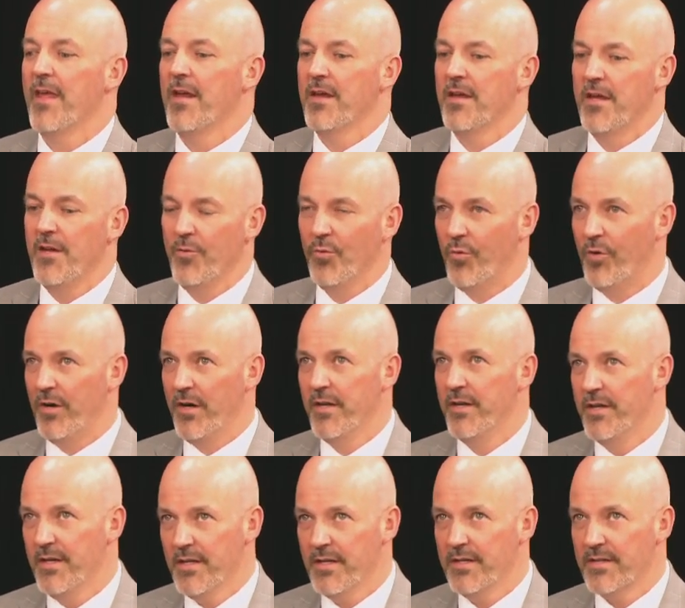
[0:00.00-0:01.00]
He
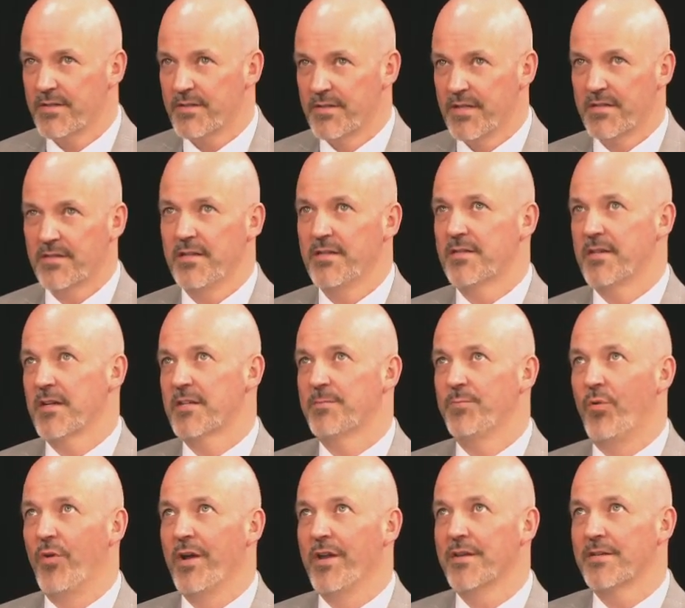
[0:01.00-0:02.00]
won
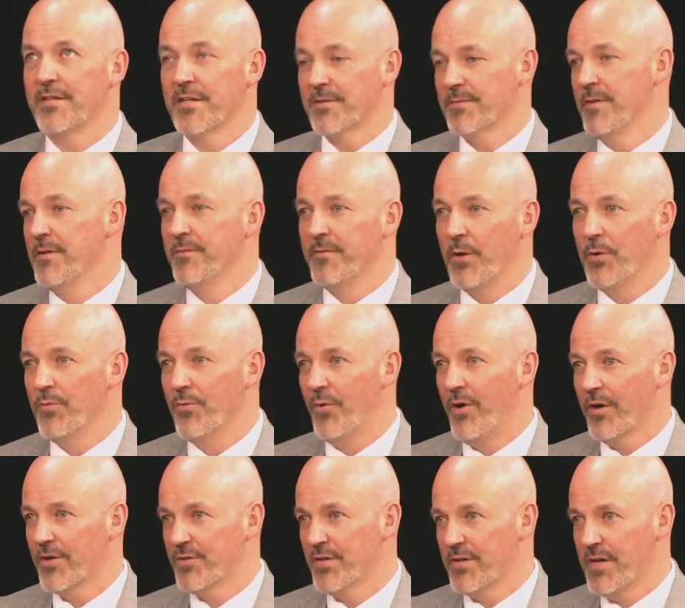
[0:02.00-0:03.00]
66.6% of the vote in
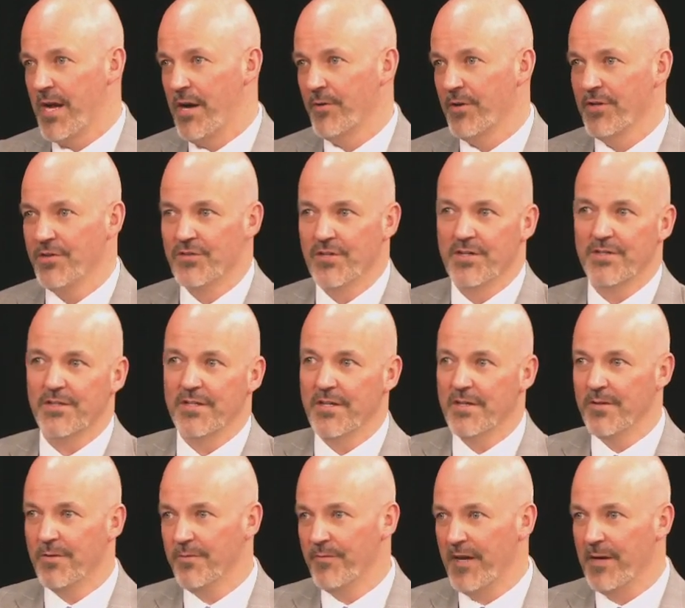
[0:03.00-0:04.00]
Waukesha County just in
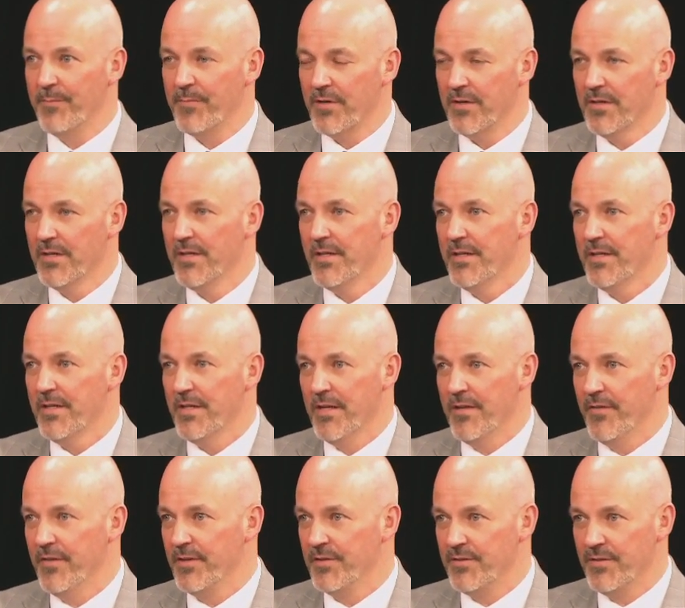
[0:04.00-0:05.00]
November
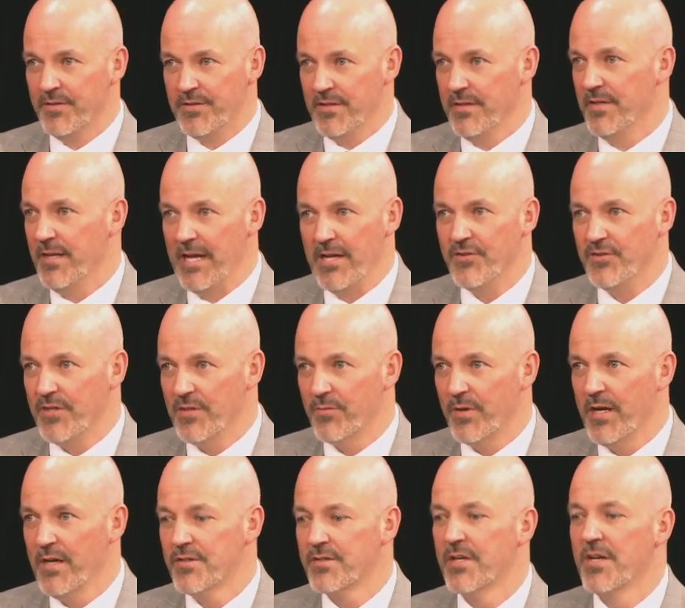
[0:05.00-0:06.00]
in the AG
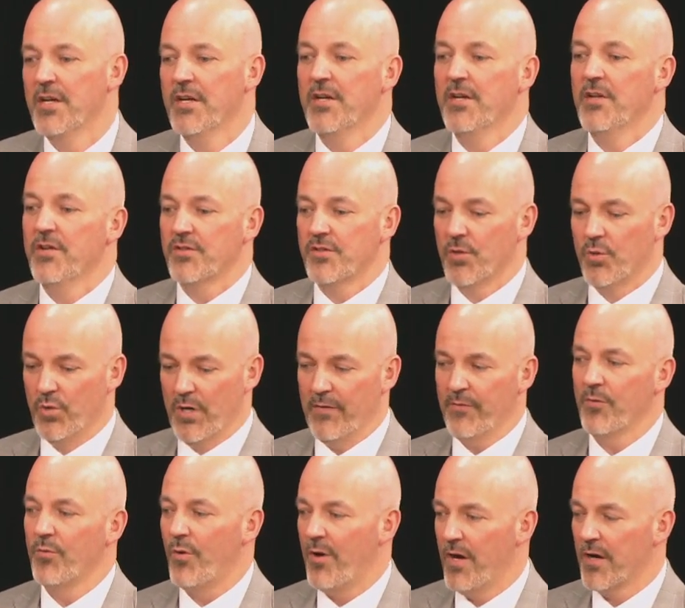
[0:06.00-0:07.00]
race. Right. So
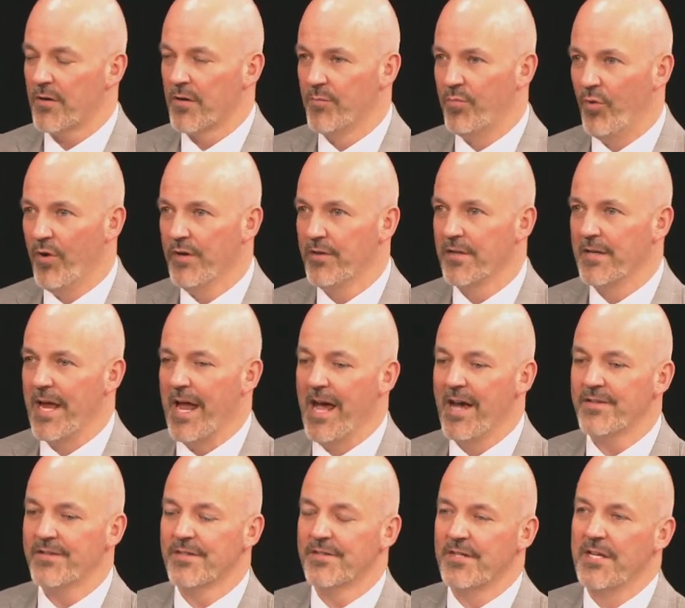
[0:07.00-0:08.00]
whoever Walker appointed
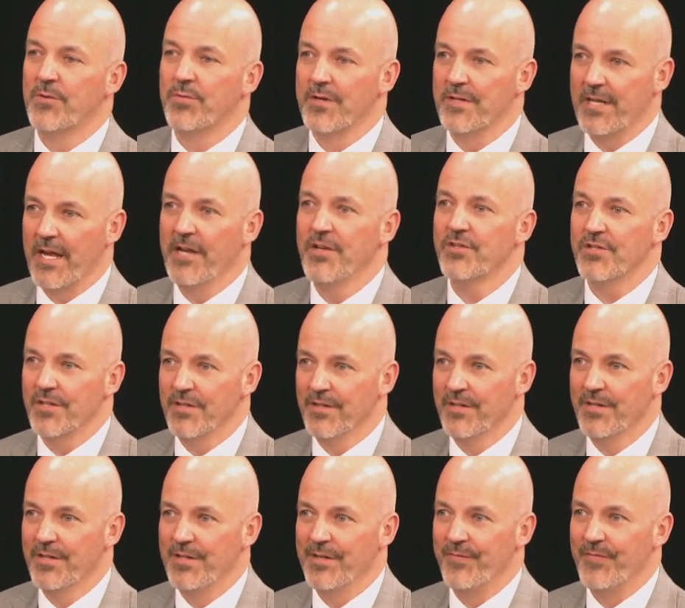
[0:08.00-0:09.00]
has to seek retention
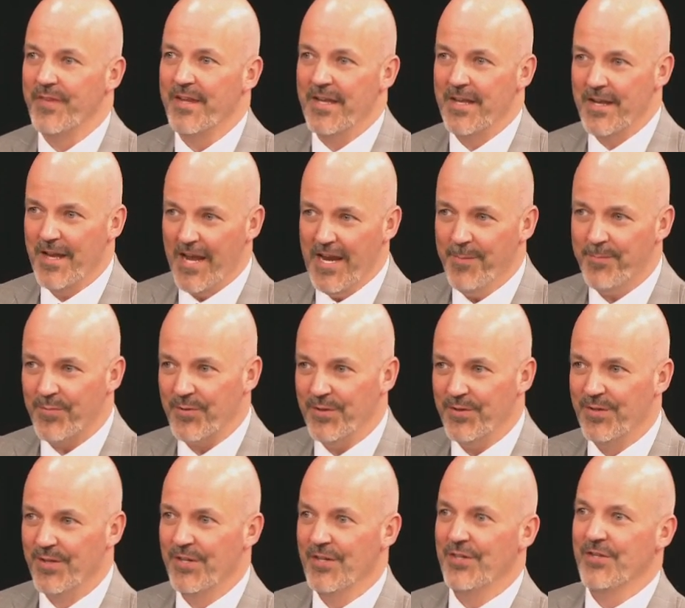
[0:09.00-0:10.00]
in
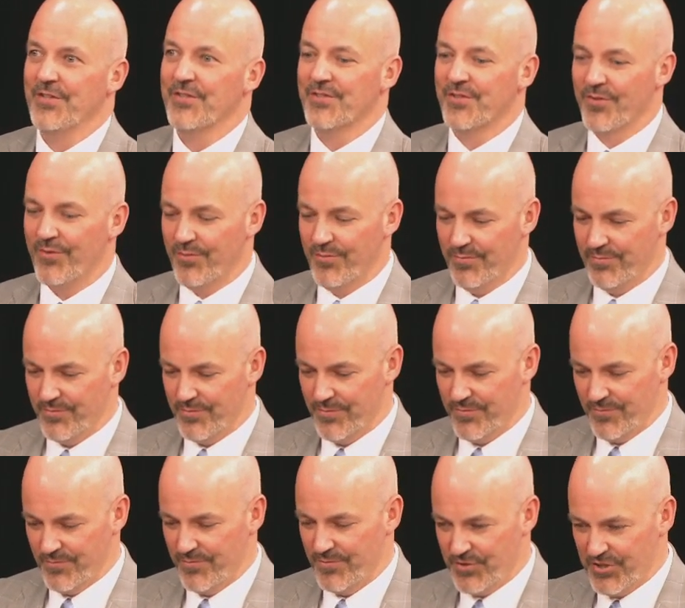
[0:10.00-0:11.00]
April. So
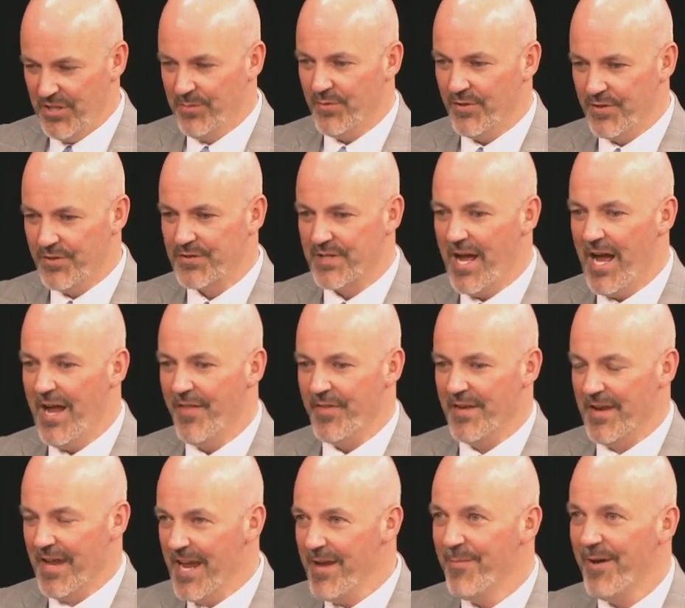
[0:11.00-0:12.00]
Schimel has got the
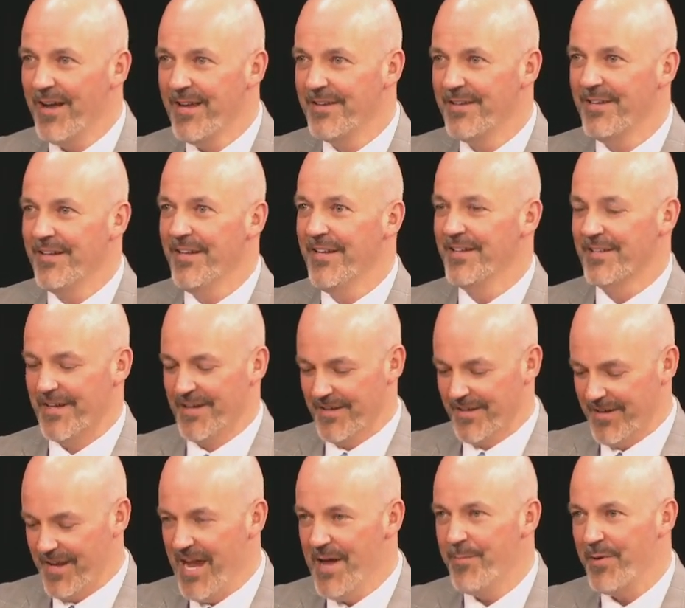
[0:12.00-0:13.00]
name ID, he's got a
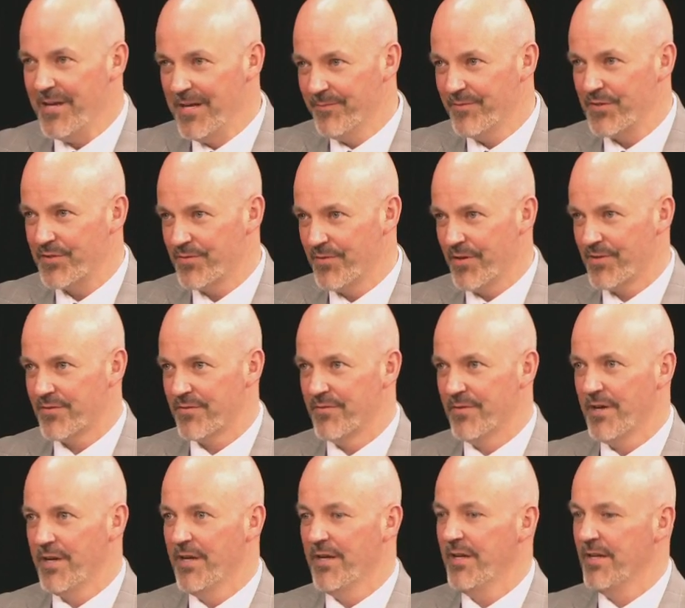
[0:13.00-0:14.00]
campaign infrastructure
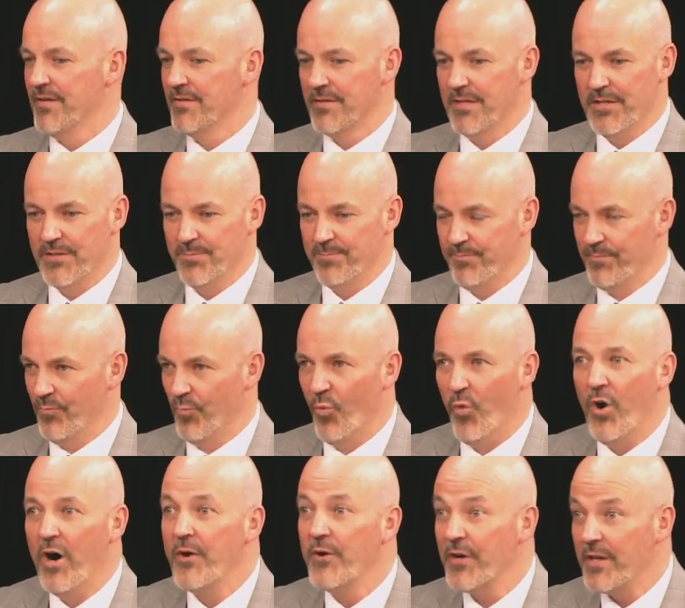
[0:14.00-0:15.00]
ready, he's, he's
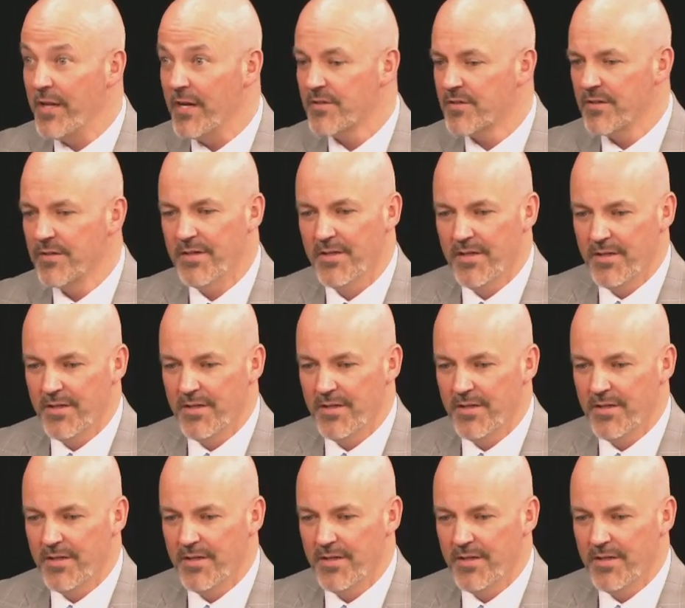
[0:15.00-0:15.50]
won election.